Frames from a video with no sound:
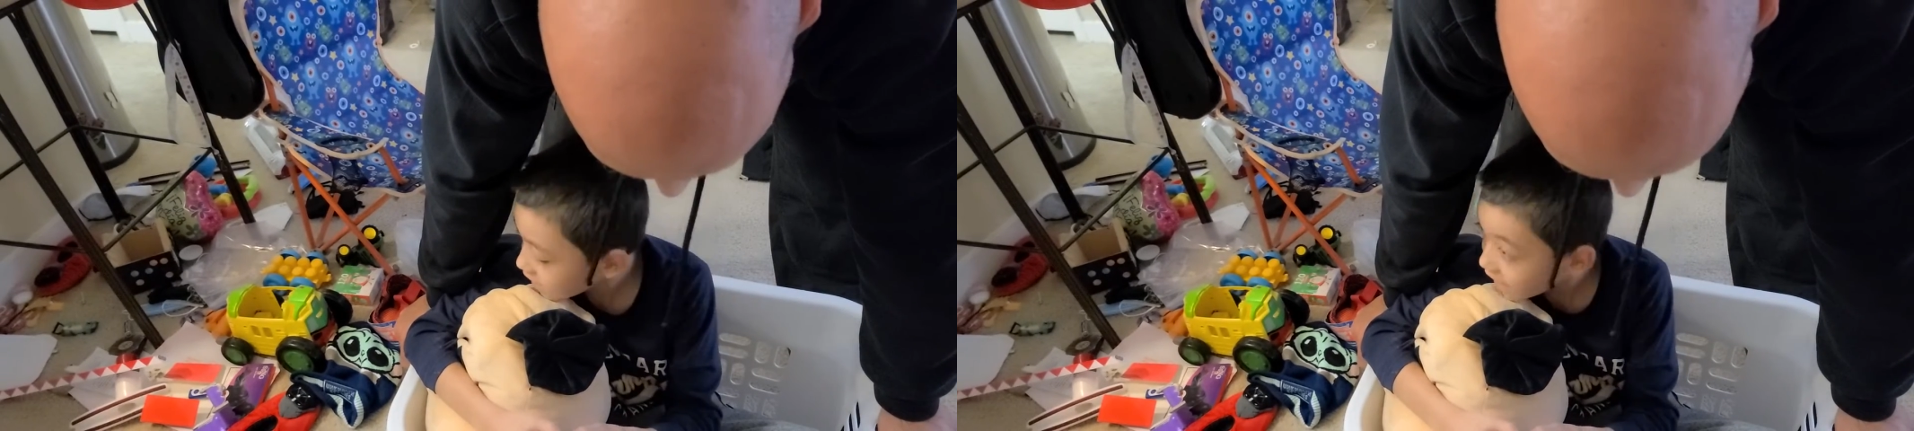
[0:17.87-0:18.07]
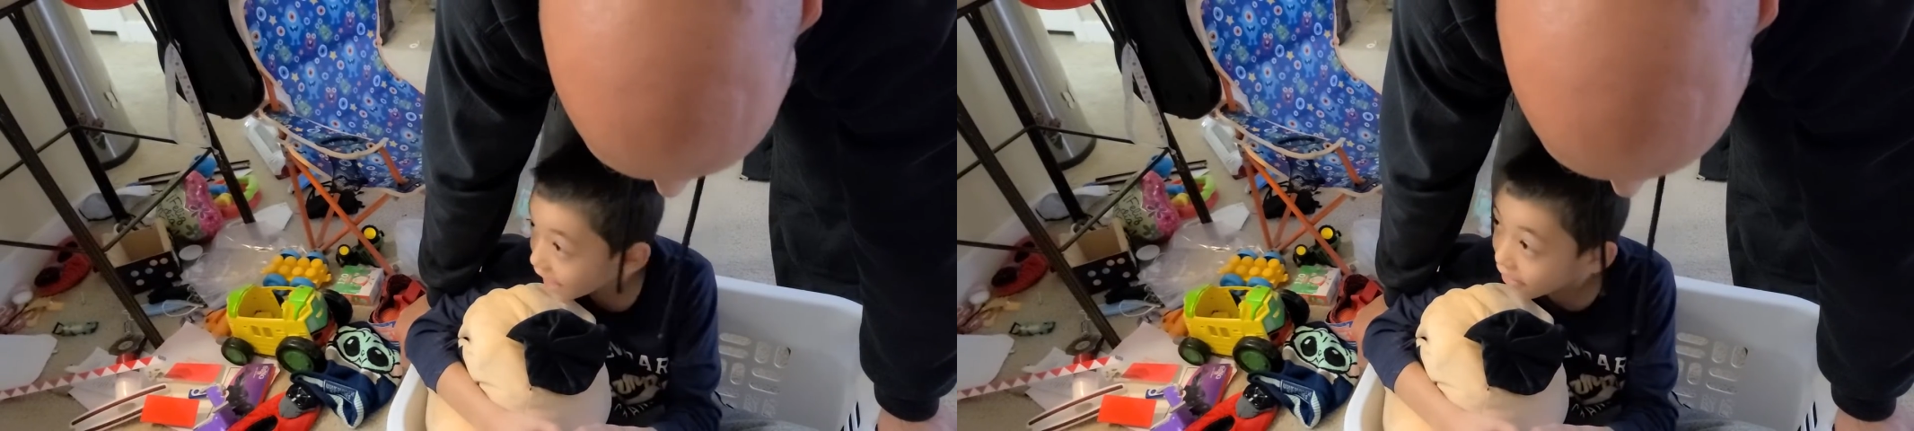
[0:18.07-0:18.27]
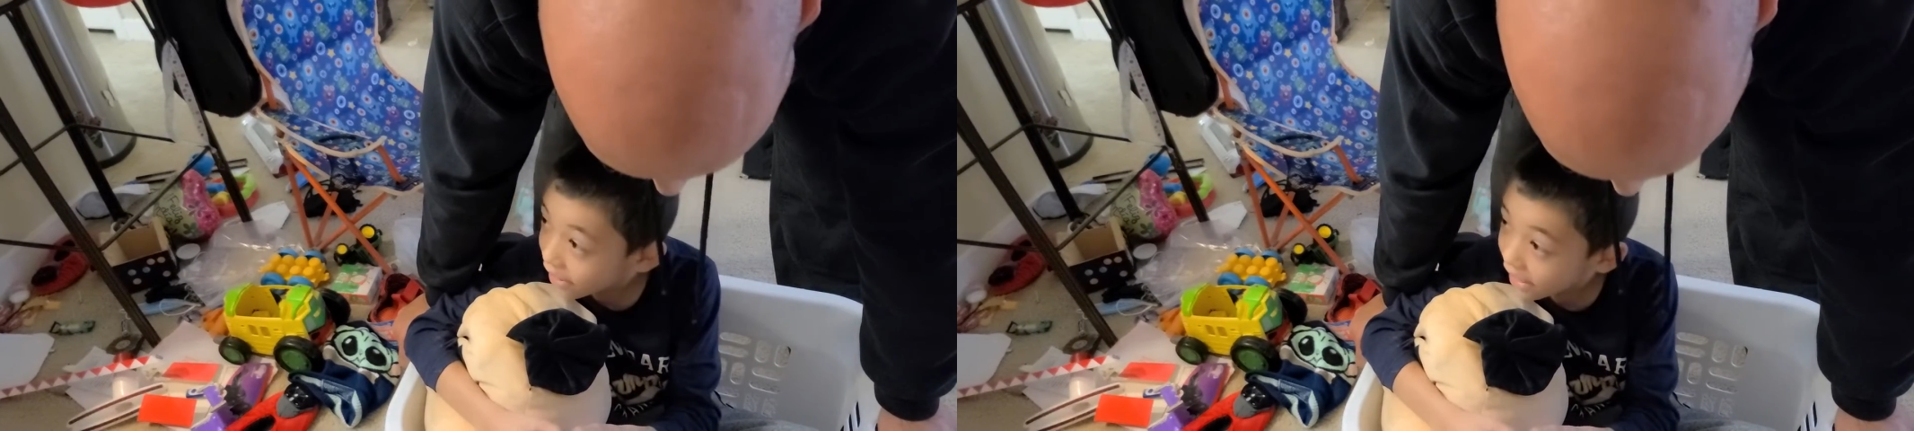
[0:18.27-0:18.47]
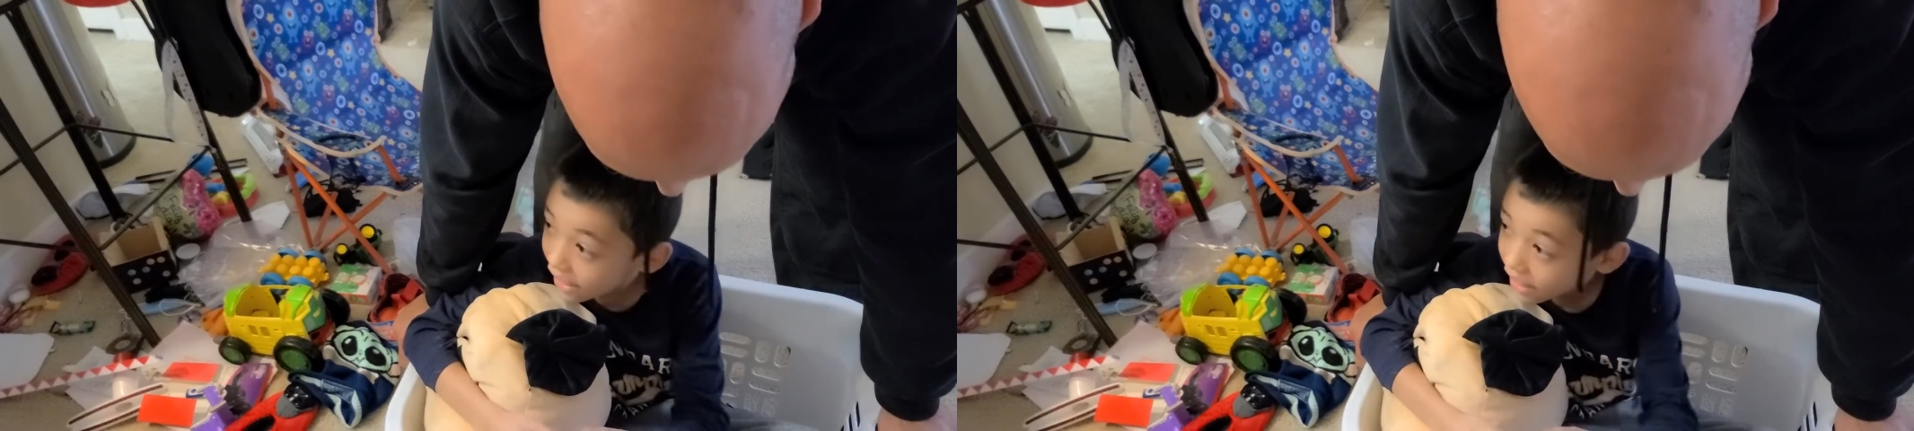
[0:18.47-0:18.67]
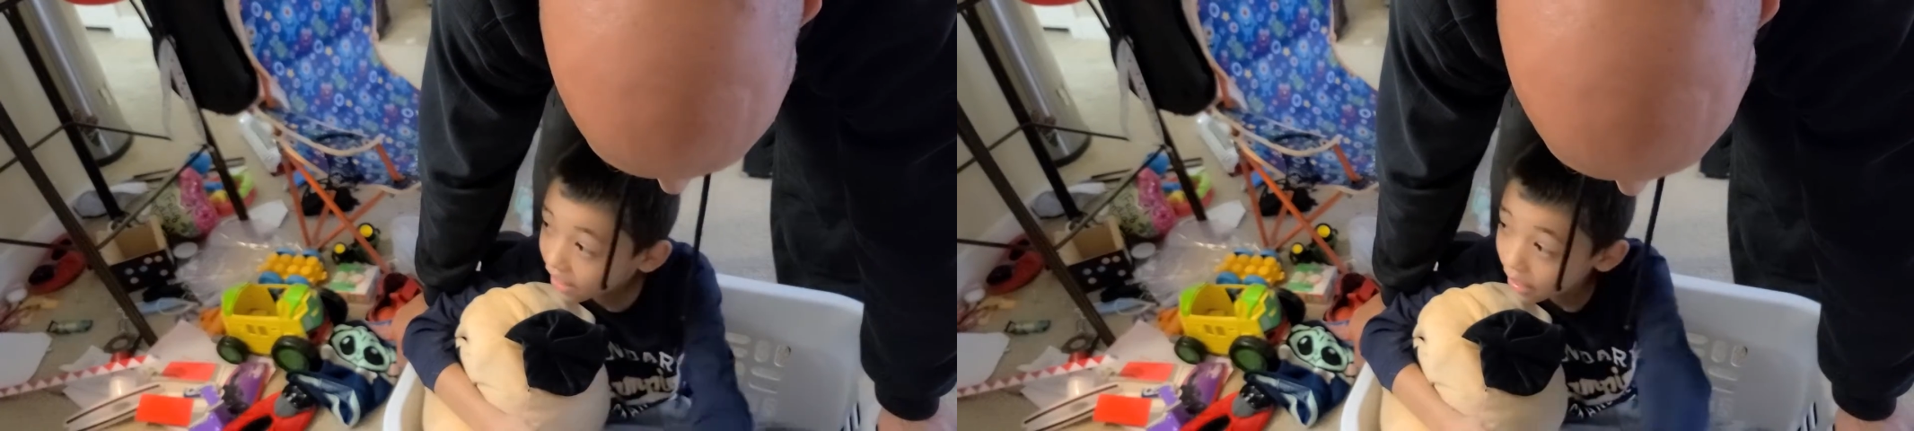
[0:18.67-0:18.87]
and now
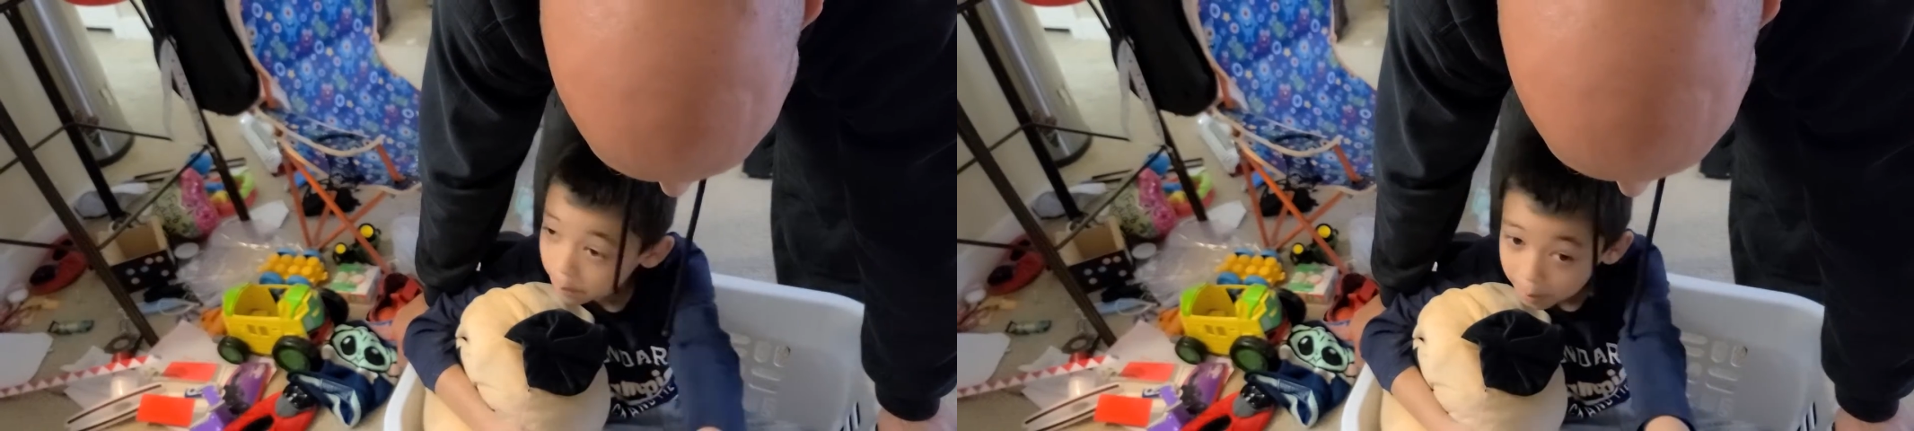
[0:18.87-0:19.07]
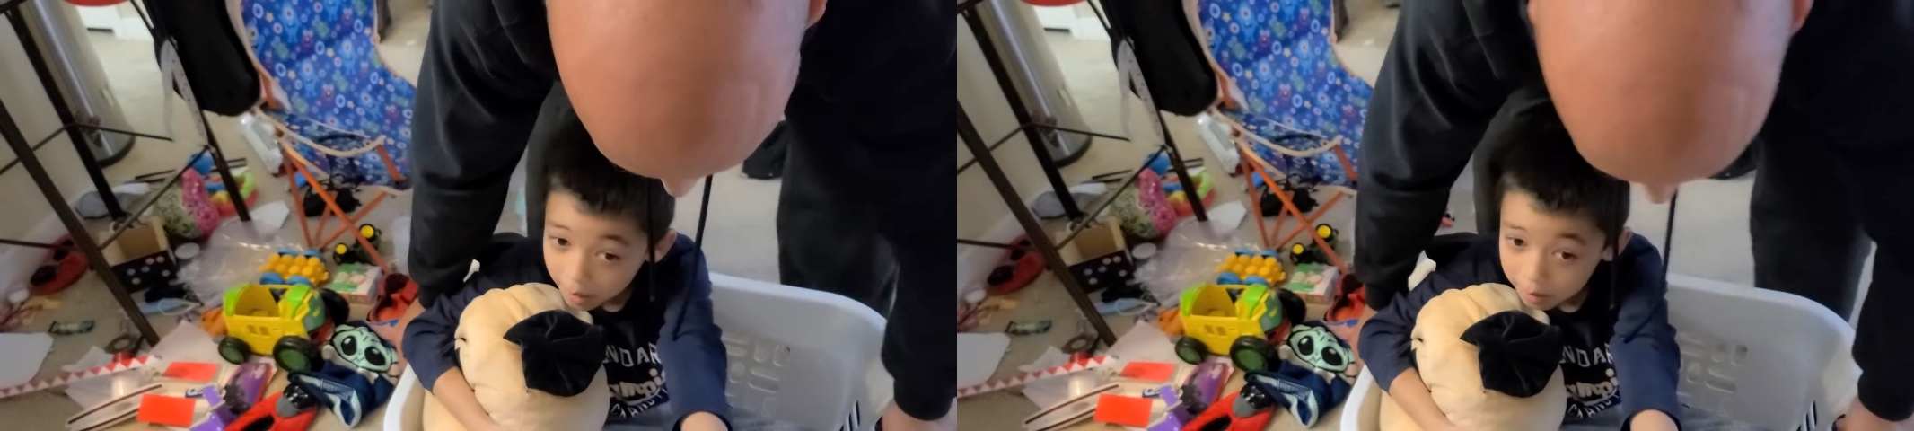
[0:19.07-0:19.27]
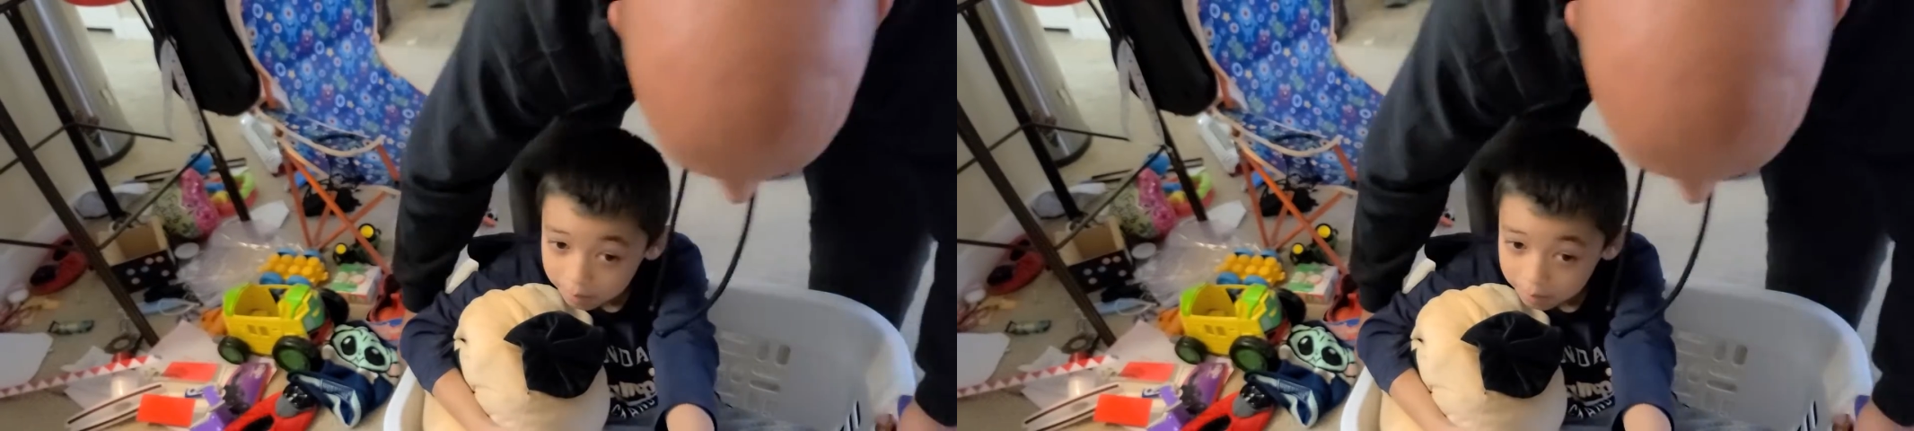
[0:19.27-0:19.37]
I bought a